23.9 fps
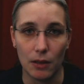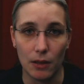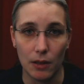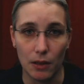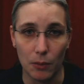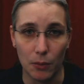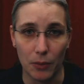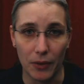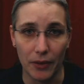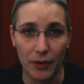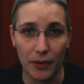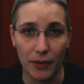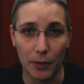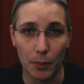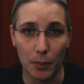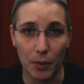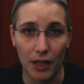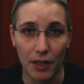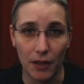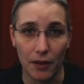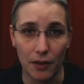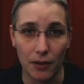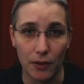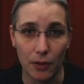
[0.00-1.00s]
uh, with the
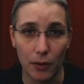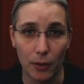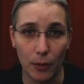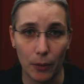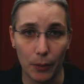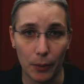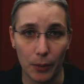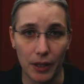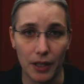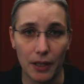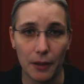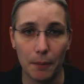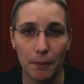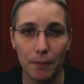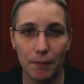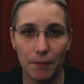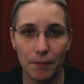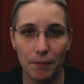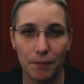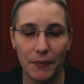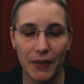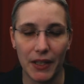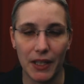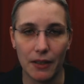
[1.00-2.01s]
python 3
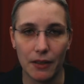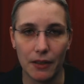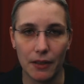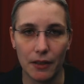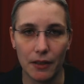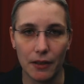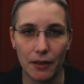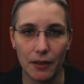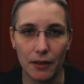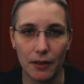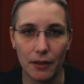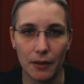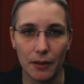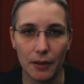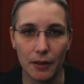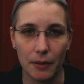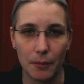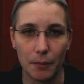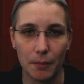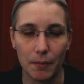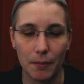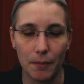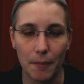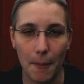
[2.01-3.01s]
and uh,
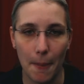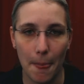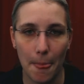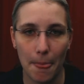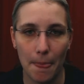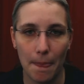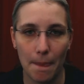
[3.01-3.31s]
um,